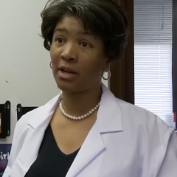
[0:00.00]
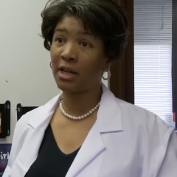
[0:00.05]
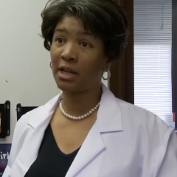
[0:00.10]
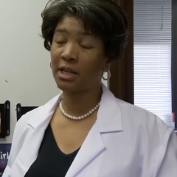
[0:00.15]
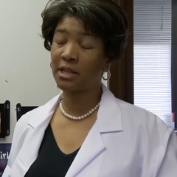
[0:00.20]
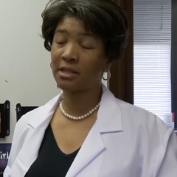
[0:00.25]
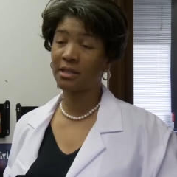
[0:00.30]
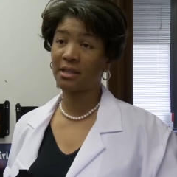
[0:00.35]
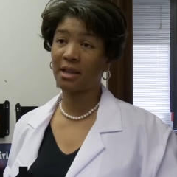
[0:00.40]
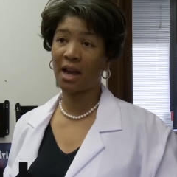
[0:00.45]
And
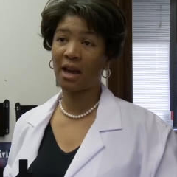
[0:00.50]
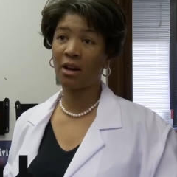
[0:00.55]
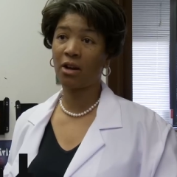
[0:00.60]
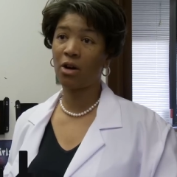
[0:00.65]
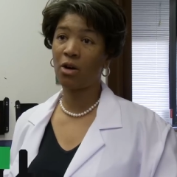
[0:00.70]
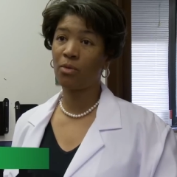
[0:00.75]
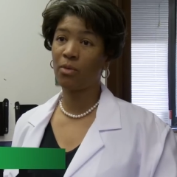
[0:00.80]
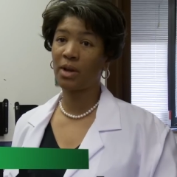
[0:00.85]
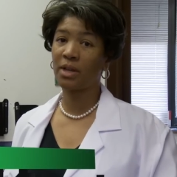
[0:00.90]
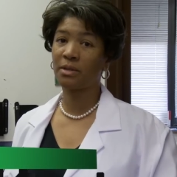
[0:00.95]
it's not
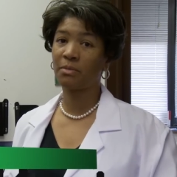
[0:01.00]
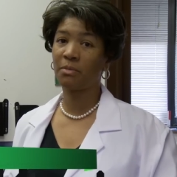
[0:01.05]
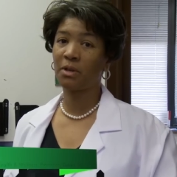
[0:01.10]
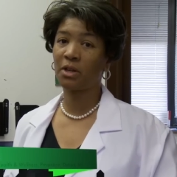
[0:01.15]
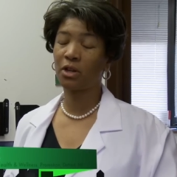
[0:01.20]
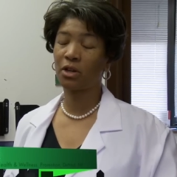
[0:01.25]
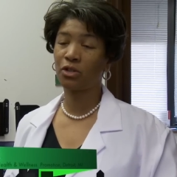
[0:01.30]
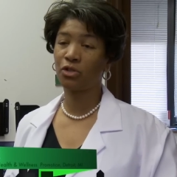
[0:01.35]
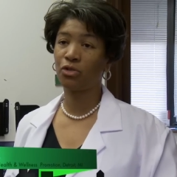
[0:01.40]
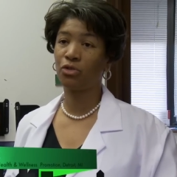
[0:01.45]
always
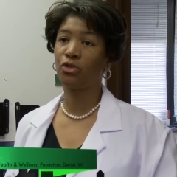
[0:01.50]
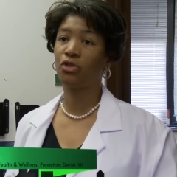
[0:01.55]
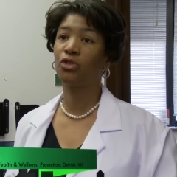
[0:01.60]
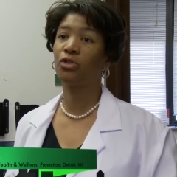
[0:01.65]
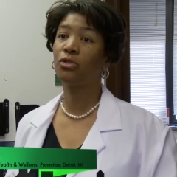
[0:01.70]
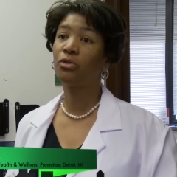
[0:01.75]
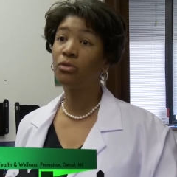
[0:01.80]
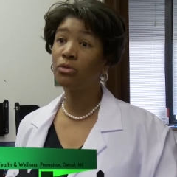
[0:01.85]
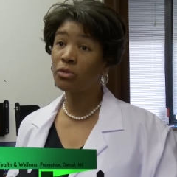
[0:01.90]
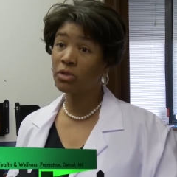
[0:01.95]
because you
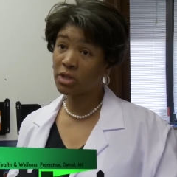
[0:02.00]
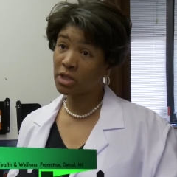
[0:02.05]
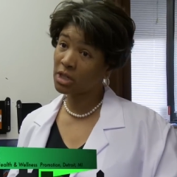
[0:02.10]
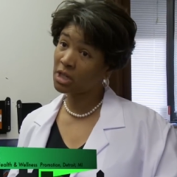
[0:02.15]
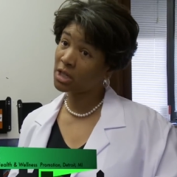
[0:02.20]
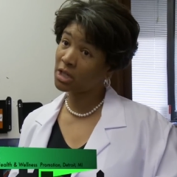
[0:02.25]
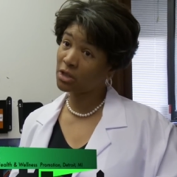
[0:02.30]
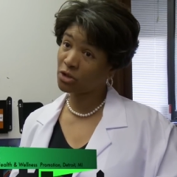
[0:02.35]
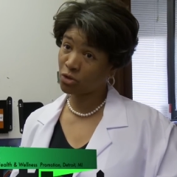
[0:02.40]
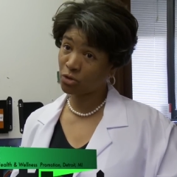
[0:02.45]
choose to
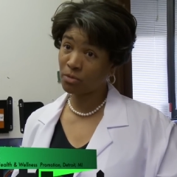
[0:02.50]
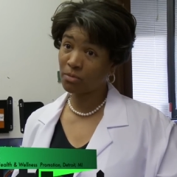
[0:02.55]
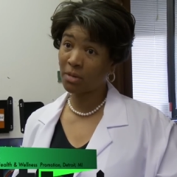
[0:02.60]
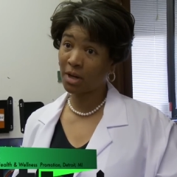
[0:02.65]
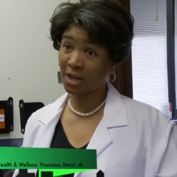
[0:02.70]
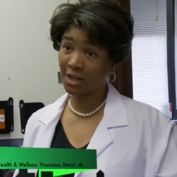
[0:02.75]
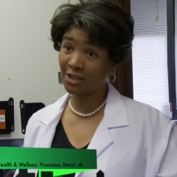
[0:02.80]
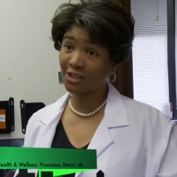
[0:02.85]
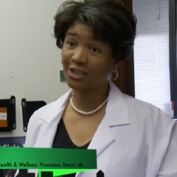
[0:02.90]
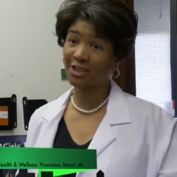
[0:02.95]
eat too
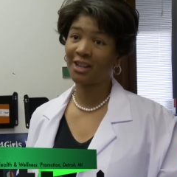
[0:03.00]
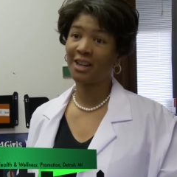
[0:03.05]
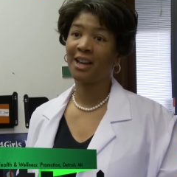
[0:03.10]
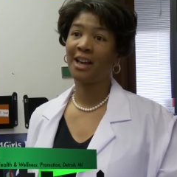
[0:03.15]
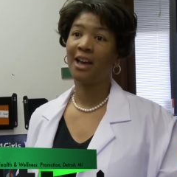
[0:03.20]
much.